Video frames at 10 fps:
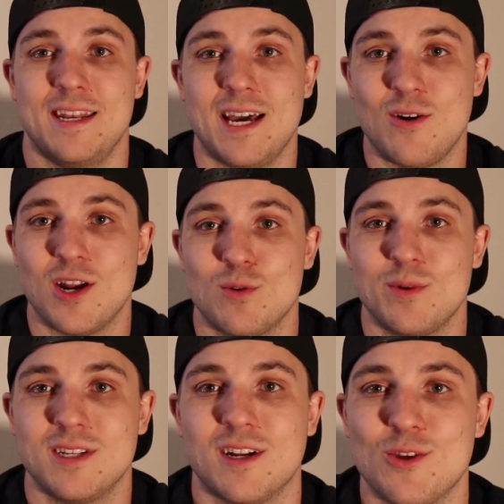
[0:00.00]
Now on to
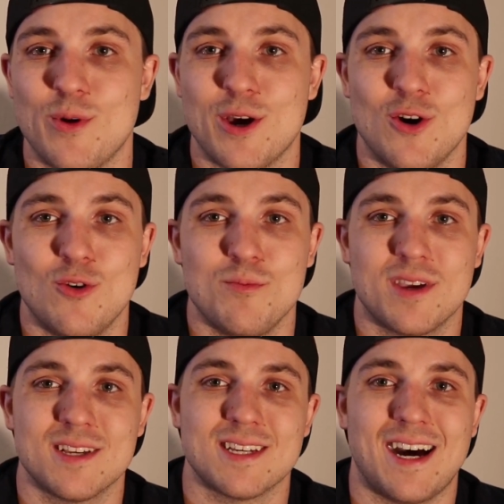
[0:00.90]
what we did on the way home,
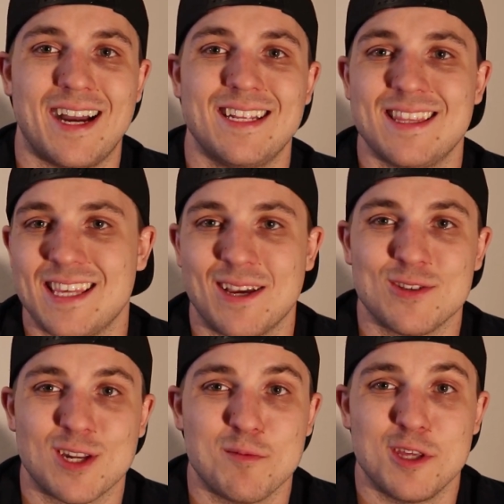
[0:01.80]
because I didn't think it
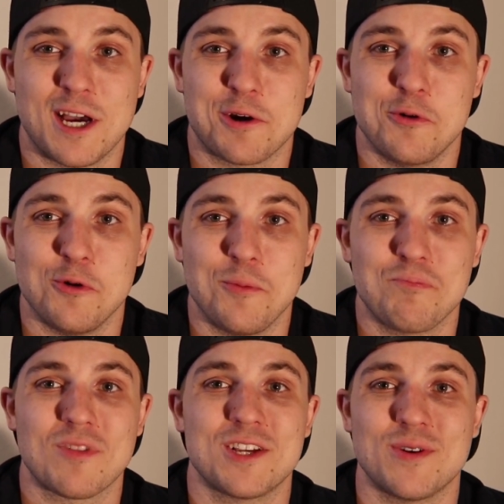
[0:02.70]
was gonna be that
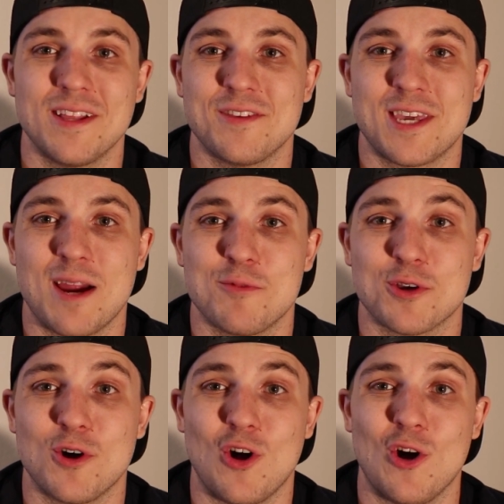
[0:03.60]
cool, so I left the camera
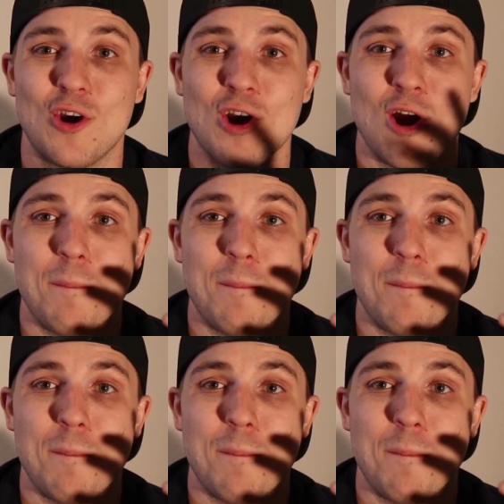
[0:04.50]
in the car.